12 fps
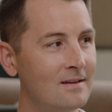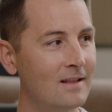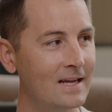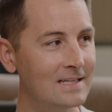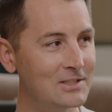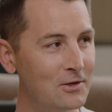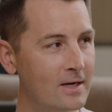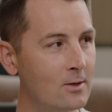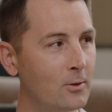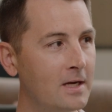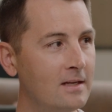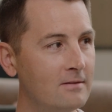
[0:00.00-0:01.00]
Like, is there any
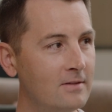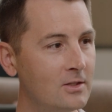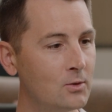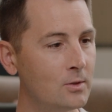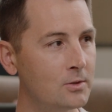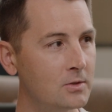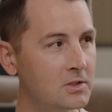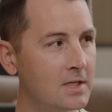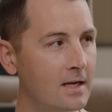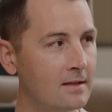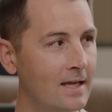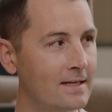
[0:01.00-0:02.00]
one individual who's
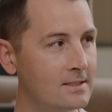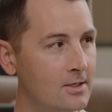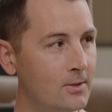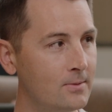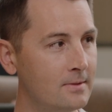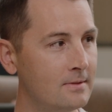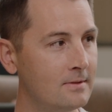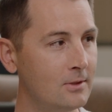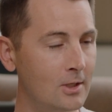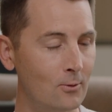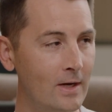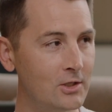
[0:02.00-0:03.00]
setting that tone?
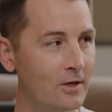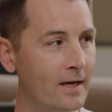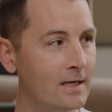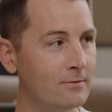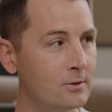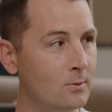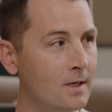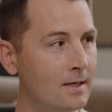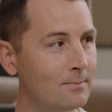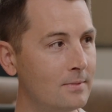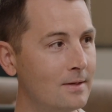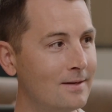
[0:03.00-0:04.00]
You can raise your uh, hand if you
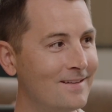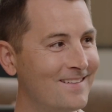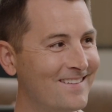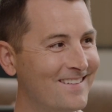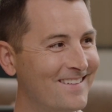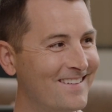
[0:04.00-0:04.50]
want. Uh,